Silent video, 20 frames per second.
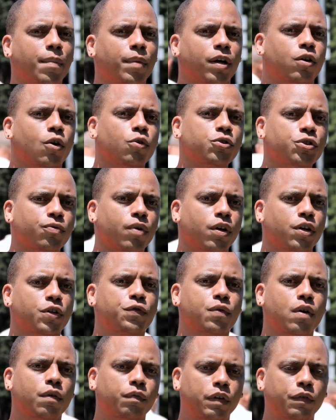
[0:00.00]
I've been coaching
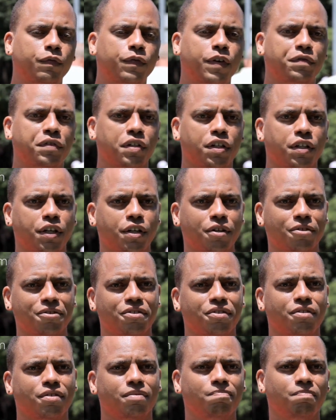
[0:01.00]
runners for roughly 15
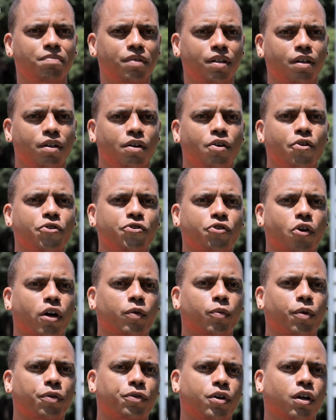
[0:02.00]
years,
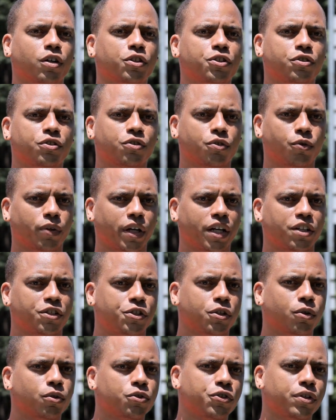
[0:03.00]
starting with young school
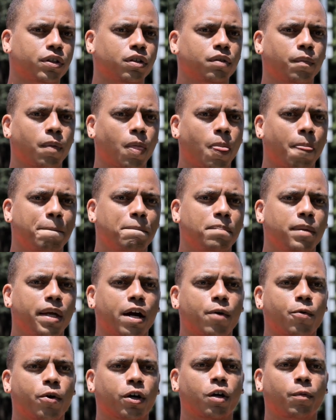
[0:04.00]
aged children
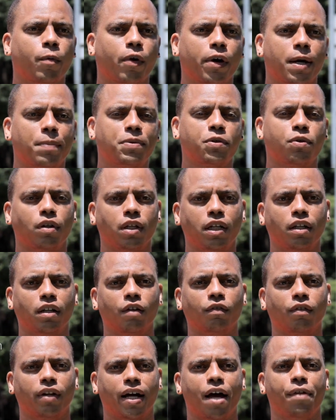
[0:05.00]
and working my way up to elite
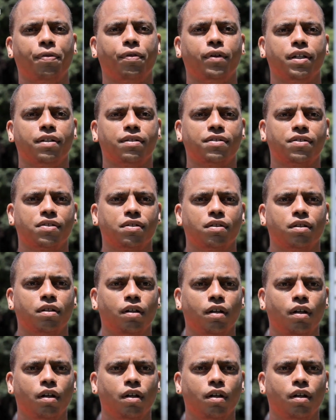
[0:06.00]
level athletes,